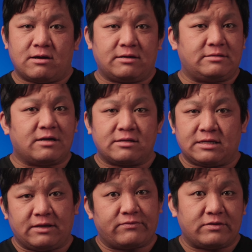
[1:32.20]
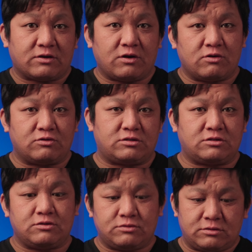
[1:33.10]
are not even close
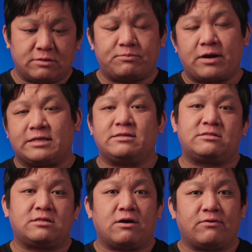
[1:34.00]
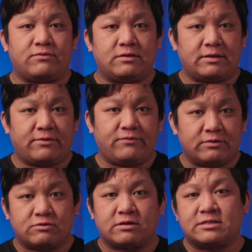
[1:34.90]
to the brightness of the
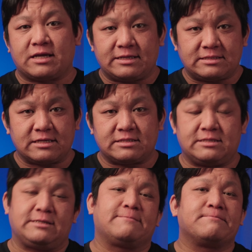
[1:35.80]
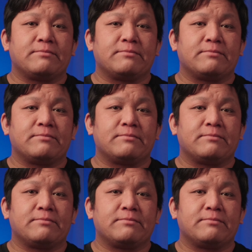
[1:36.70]
Viltrox K60.